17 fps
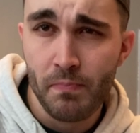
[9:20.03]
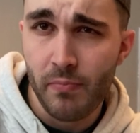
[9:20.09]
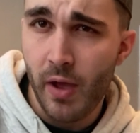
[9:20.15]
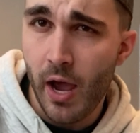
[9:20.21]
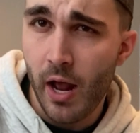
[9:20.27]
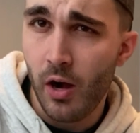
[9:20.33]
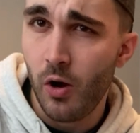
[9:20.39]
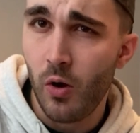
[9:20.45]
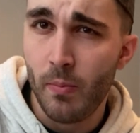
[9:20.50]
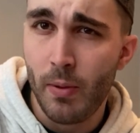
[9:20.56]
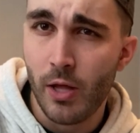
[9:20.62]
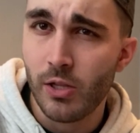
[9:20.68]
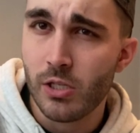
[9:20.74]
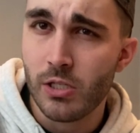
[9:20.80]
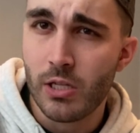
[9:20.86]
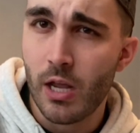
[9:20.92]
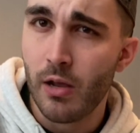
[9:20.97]
I don't know
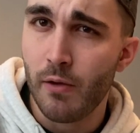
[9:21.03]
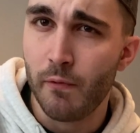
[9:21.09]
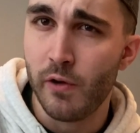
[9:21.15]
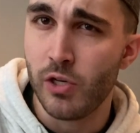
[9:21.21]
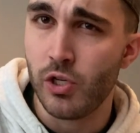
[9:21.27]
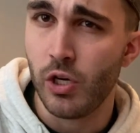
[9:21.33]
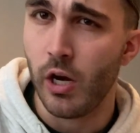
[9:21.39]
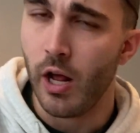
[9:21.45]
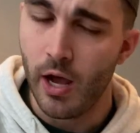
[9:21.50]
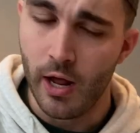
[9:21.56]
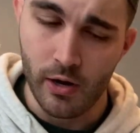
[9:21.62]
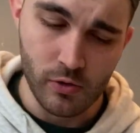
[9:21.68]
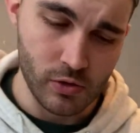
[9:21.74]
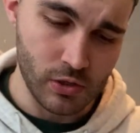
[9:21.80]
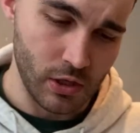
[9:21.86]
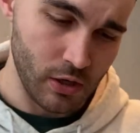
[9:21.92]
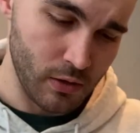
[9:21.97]
about the steak
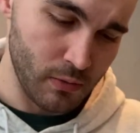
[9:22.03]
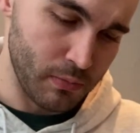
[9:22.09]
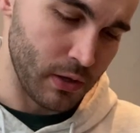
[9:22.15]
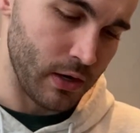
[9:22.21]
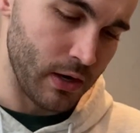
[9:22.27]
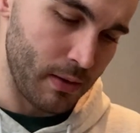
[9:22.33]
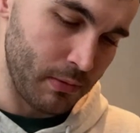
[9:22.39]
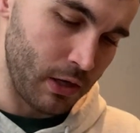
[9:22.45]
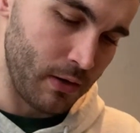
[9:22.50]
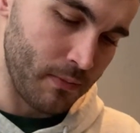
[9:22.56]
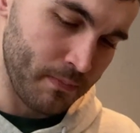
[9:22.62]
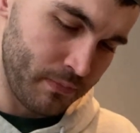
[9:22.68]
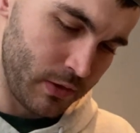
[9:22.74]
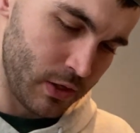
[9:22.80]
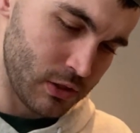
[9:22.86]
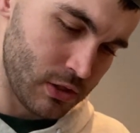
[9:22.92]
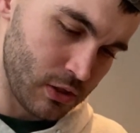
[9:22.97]
aficionados though, but I
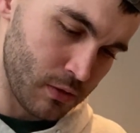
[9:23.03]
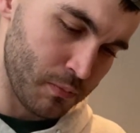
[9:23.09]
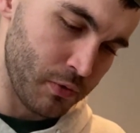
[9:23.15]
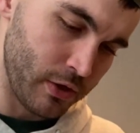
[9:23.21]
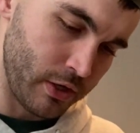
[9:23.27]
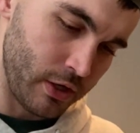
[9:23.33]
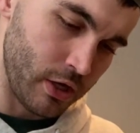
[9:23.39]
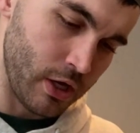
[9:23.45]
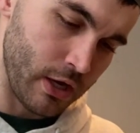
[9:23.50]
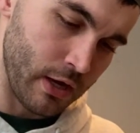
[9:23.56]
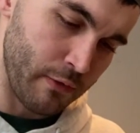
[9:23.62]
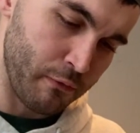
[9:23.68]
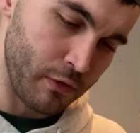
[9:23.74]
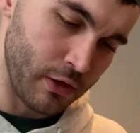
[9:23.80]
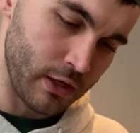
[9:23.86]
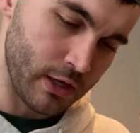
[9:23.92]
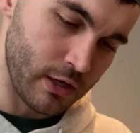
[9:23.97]
mean, it's still pretty good. I
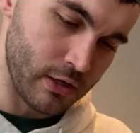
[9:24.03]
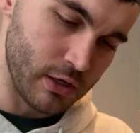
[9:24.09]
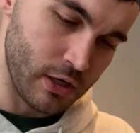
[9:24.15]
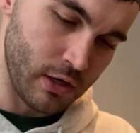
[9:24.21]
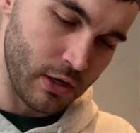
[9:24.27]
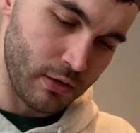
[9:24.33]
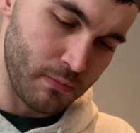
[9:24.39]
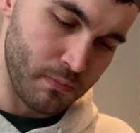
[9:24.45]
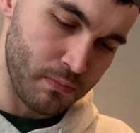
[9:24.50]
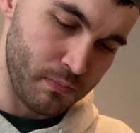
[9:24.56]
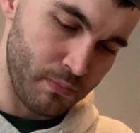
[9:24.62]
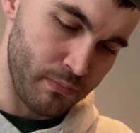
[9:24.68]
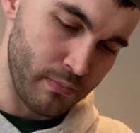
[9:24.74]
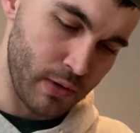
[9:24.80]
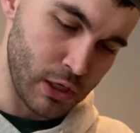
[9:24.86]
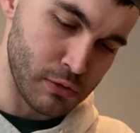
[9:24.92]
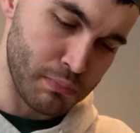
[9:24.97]
feel like I did a
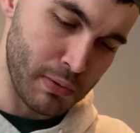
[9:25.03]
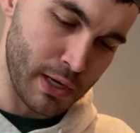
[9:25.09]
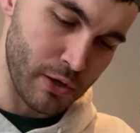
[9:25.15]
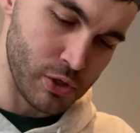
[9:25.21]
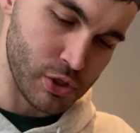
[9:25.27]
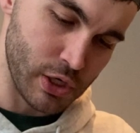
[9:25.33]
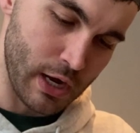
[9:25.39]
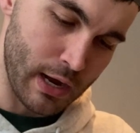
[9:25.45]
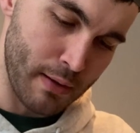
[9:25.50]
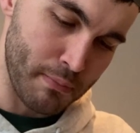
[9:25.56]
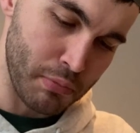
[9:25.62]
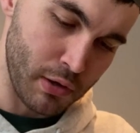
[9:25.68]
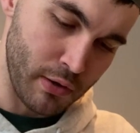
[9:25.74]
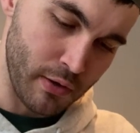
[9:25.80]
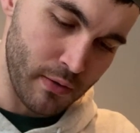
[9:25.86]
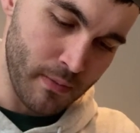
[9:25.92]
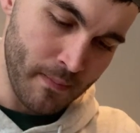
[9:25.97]
much better job
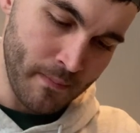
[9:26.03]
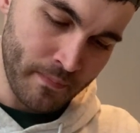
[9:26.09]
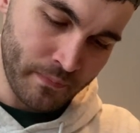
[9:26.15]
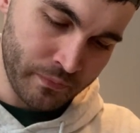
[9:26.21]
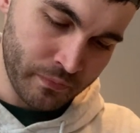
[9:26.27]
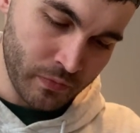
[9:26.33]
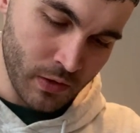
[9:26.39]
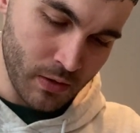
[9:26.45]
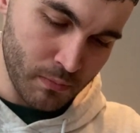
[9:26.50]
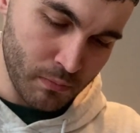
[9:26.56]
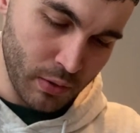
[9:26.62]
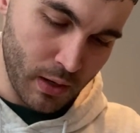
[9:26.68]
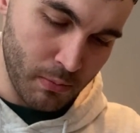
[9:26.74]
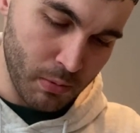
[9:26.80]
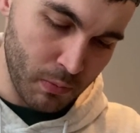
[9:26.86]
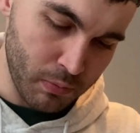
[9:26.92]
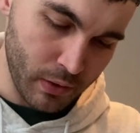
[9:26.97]
than
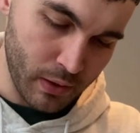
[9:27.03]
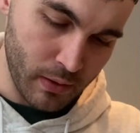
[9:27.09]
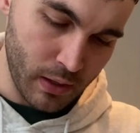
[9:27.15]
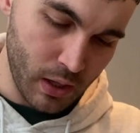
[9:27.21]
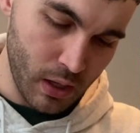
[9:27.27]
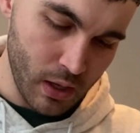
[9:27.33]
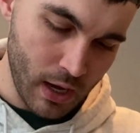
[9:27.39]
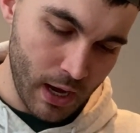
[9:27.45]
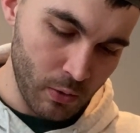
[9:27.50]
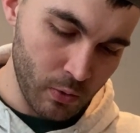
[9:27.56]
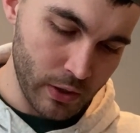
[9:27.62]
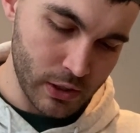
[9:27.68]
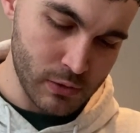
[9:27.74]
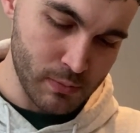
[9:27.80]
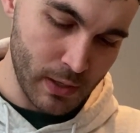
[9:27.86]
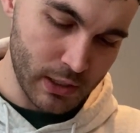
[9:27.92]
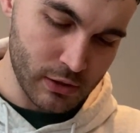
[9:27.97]
probably I would
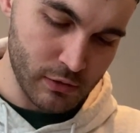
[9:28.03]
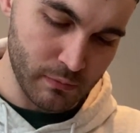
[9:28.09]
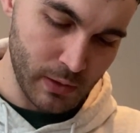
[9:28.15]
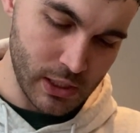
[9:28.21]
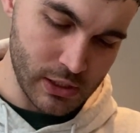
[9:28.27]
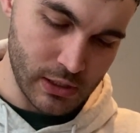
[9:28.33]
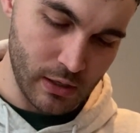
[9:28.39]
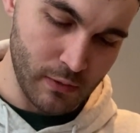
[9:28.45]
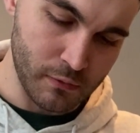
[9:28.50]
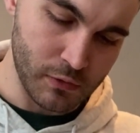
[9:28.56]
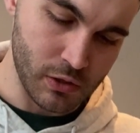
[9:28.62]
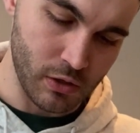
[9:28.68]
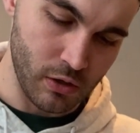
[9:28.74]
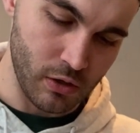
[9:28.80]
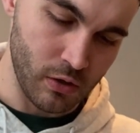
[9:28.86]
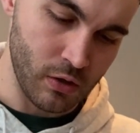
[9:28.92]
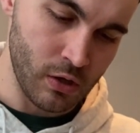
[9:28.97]
expect of myself,
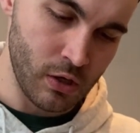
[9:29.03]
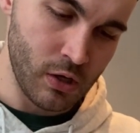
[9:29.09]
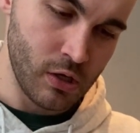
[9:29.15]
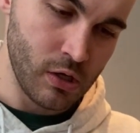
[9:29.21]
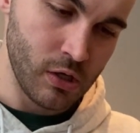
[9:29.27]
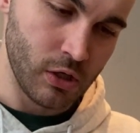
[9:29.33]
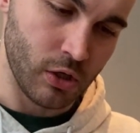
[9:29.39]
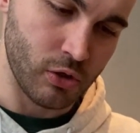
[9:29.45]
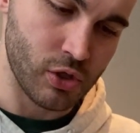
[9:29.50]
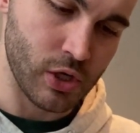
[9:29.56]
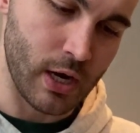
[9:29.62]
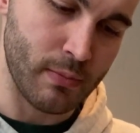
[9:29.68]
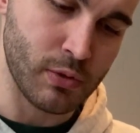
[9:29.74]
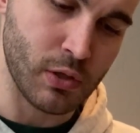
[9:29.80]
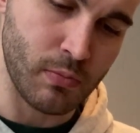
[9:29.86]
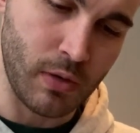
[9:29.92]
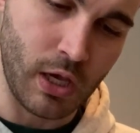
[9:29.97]
so Good
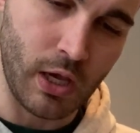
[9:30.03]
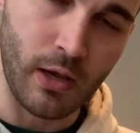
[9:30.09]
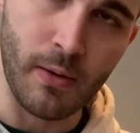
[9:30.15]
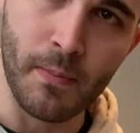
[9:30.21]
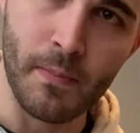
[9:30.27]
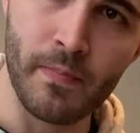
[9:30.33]
job to me.